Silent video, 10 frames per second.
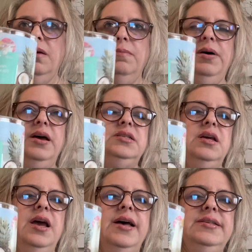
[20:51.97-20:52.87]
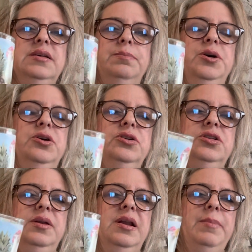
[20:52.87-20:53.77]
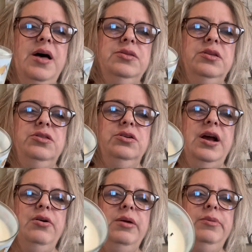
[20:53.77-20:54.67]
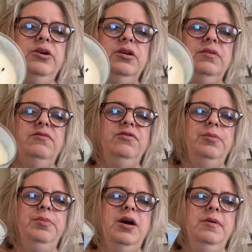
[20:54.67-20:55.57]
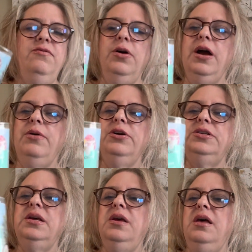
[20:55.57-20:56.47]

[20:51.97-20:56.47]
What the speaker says: But as it burned, in about the third hour, I burned it for probably 4 hours.